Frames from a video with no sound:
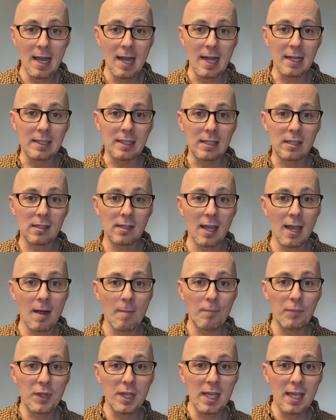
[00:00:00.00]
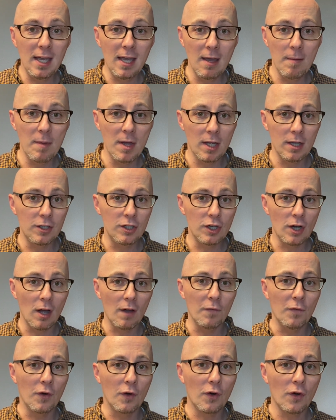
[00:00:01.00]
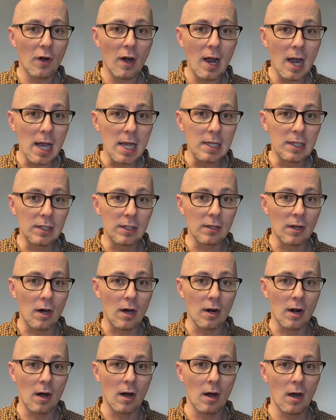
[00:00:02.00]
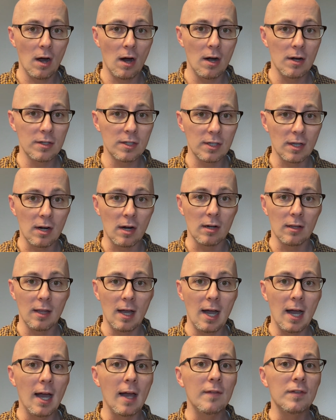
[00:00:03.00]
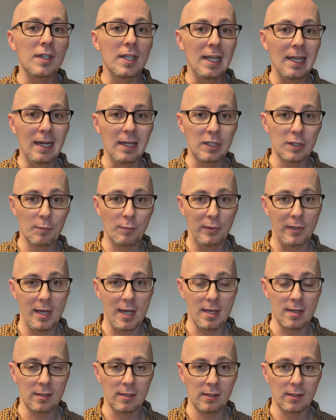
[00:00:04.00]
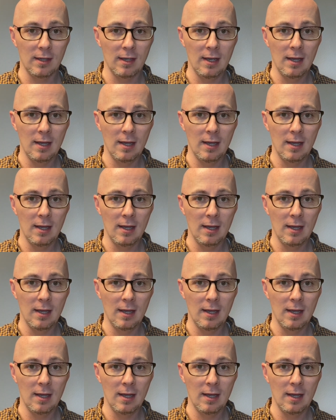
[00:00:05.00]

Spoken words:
and stamp the image of Christ on our hearts and our lives in its place.